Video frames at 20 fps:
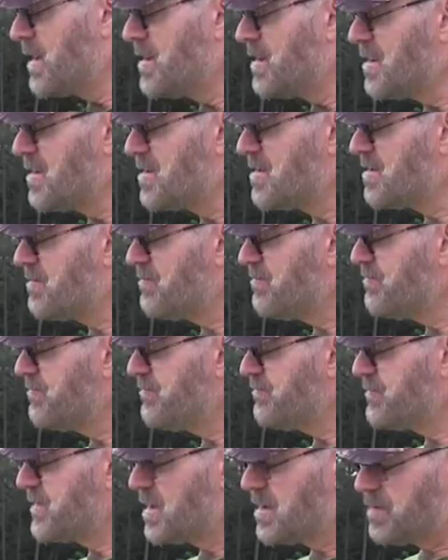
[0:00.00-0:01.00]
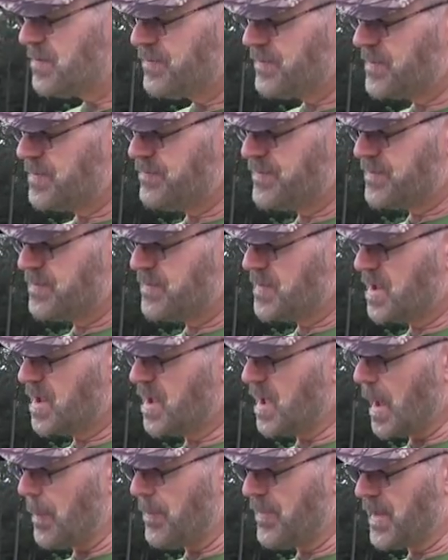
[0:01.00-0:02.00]
these
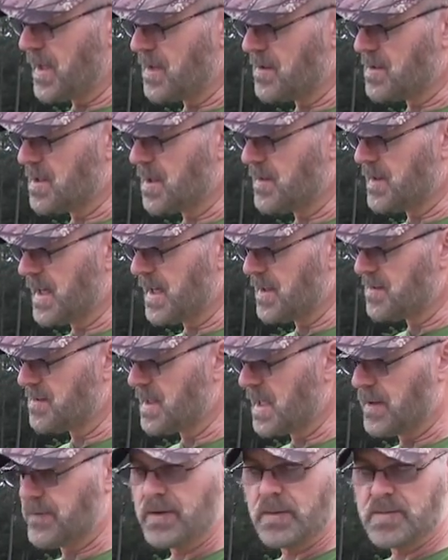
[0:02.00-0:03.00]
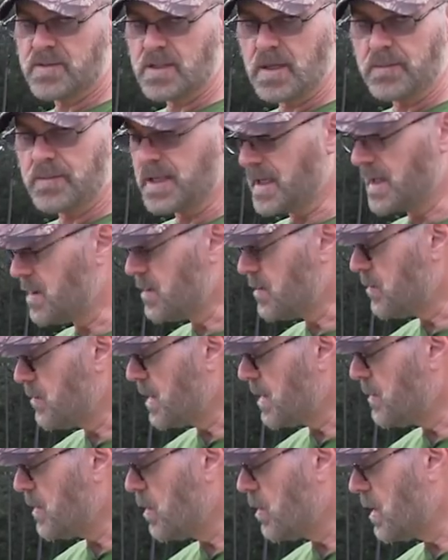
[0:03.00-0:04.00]
cup things here that I saved from something. I don't
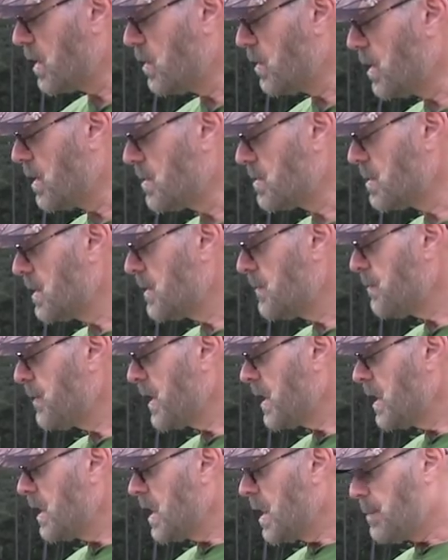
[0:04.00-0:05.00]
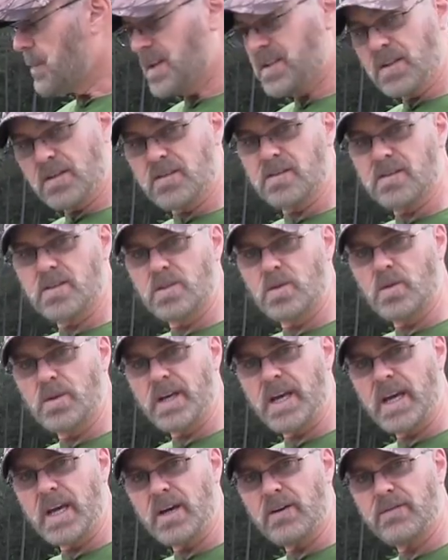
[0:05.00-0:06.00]
remember what it was, but this is two and a
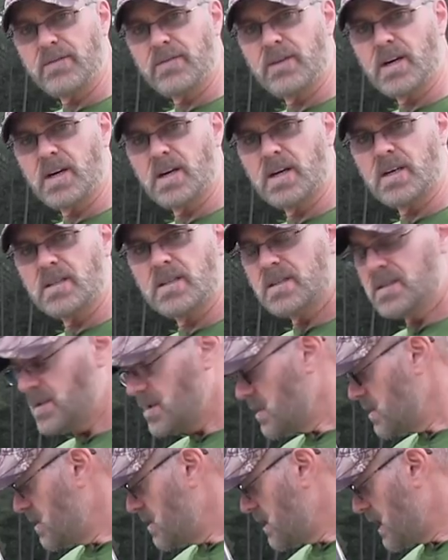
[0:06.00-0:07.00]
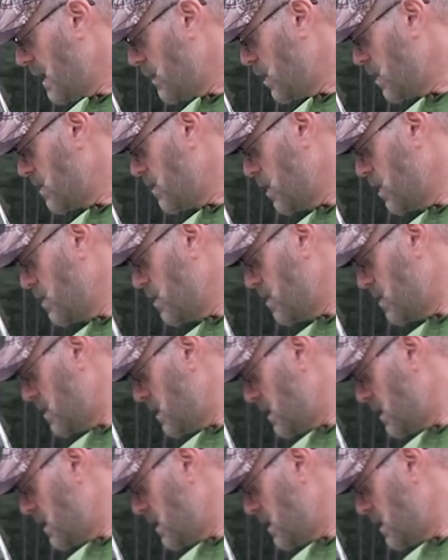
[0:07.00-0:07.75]
half uh, tablespoons,